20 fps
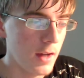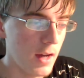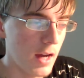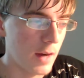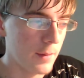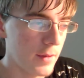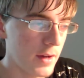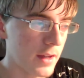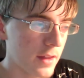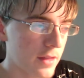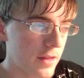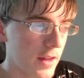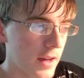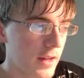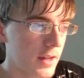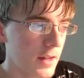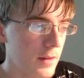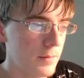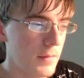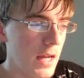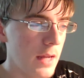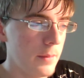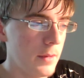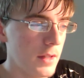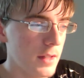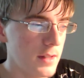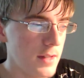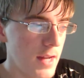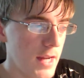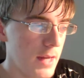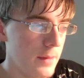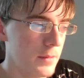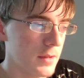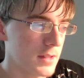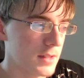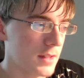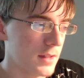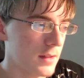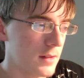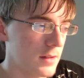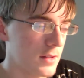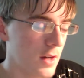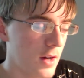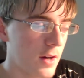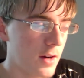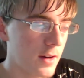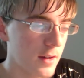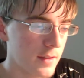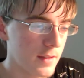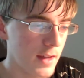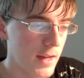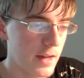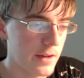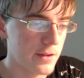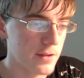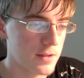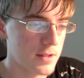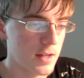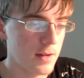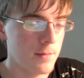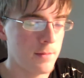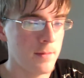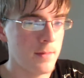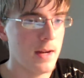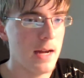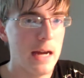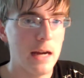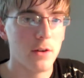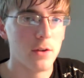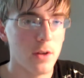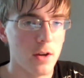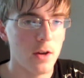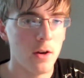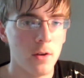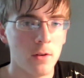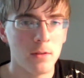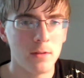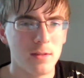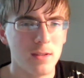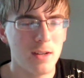I'm like thinking maybe named his dog that or something. I don't know.